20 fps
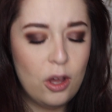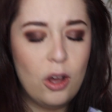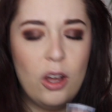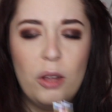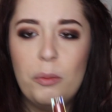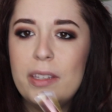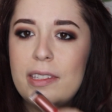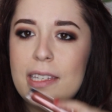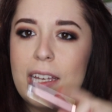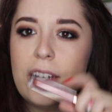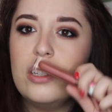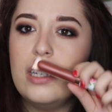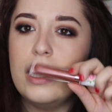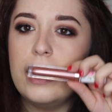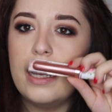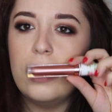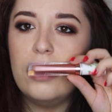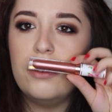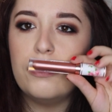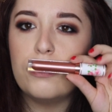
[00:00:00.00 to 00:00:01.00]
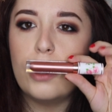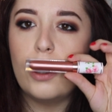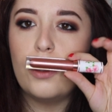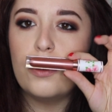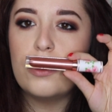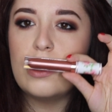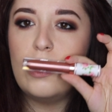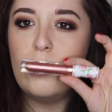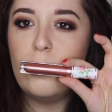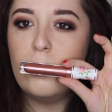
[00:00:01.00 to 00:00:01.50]
almost actually kind of
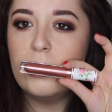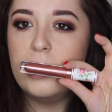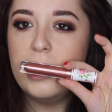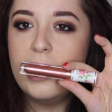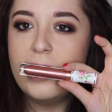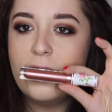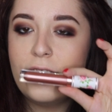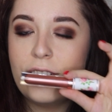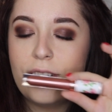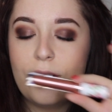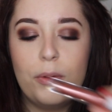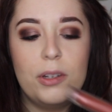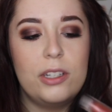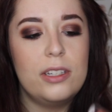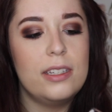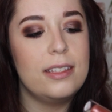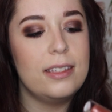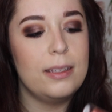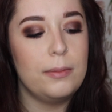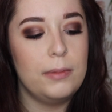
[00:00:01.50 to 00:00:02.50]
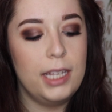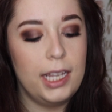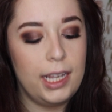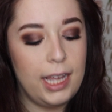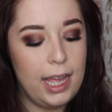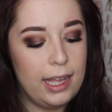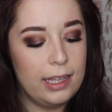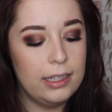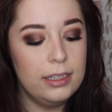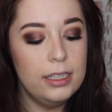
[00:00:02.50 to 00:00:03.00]
rose goldish, which is
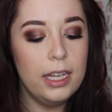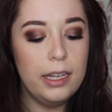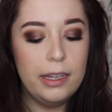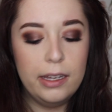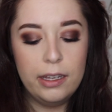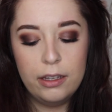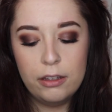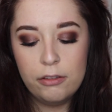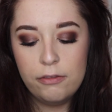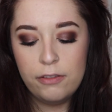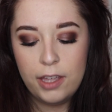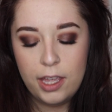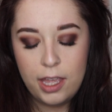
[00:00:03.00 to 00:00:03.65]
something I love.